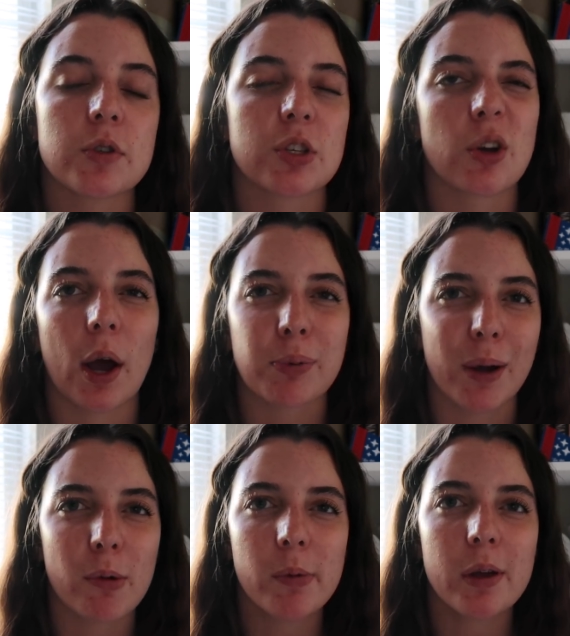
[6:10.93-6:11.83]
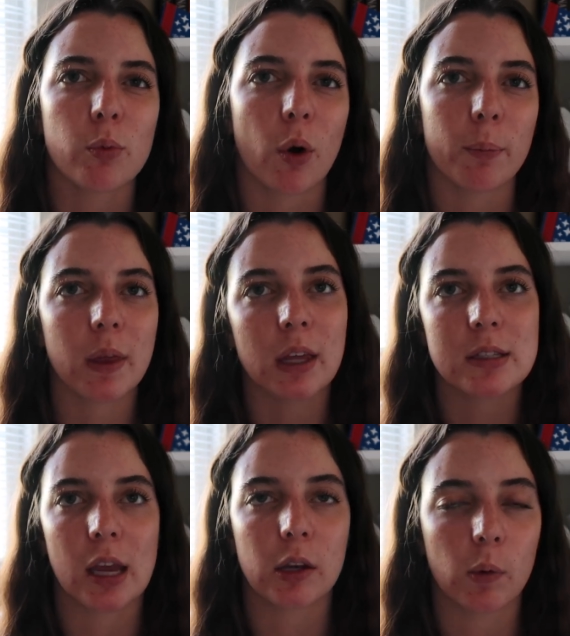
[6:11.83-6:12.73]
So I probably won't be
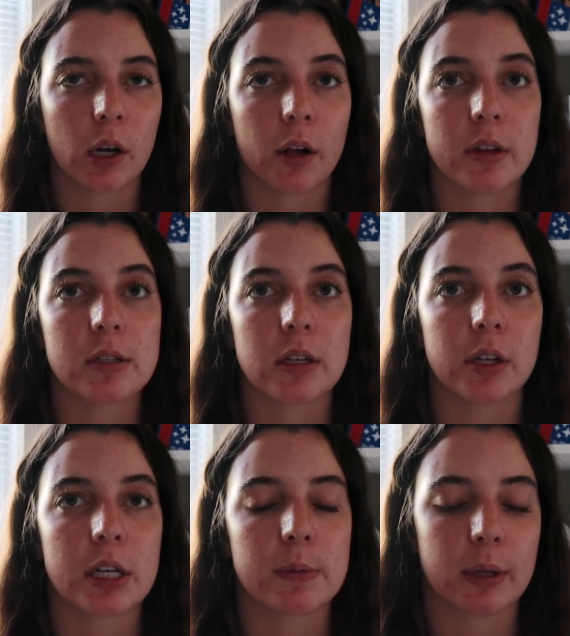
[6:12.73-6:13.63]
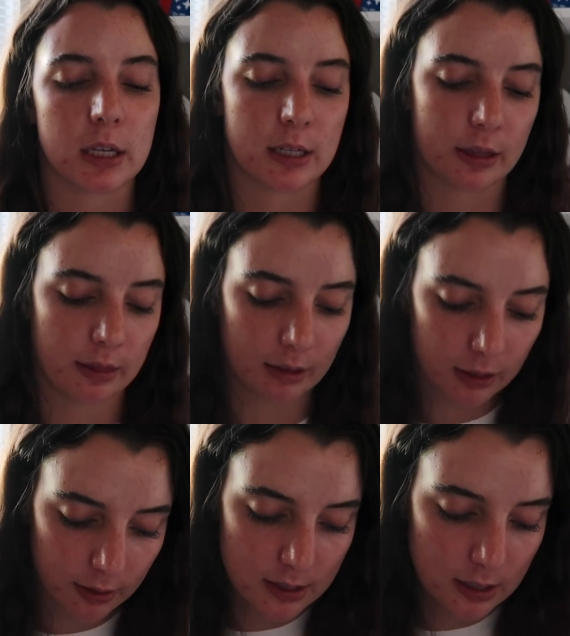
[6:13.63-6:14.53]
continuing on the series because I
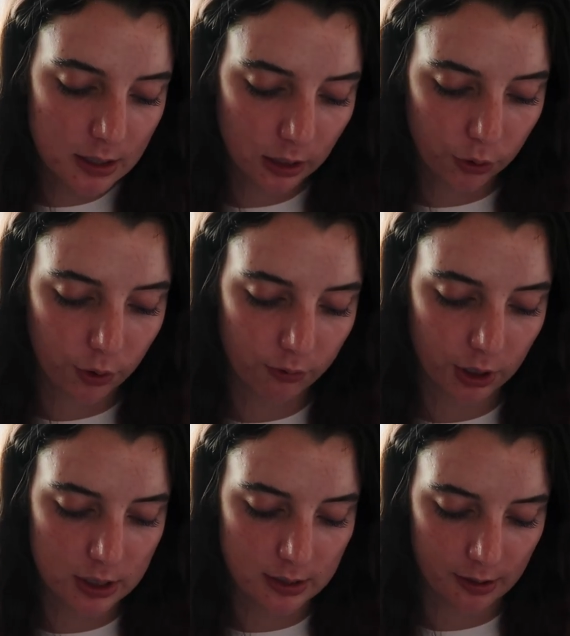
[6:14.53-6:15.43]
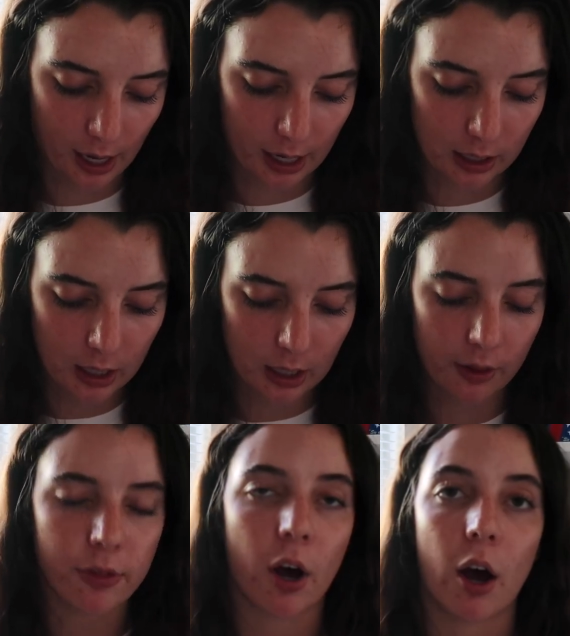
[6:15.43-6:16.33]
think this is a universe that
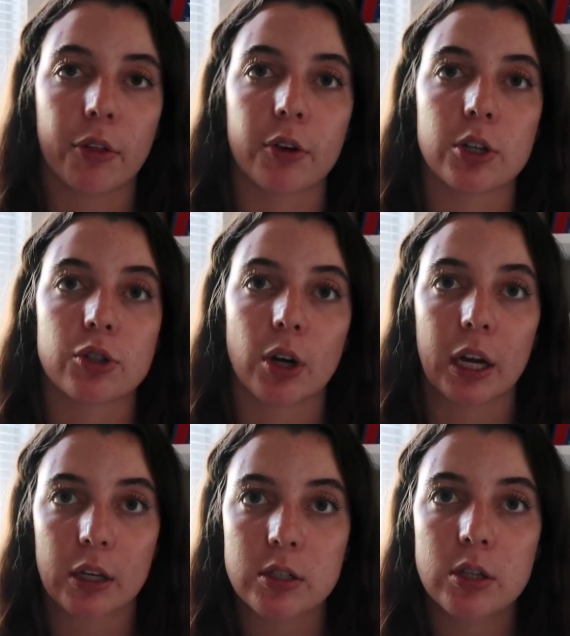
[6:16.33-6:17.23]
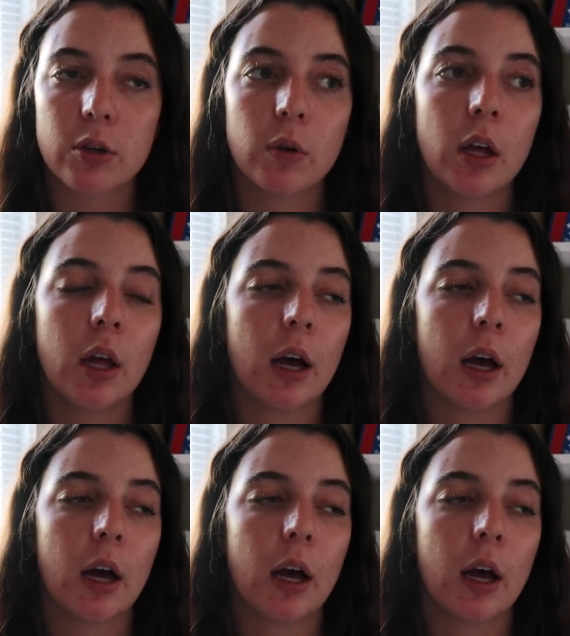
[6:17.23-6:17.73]
the author is trying to do.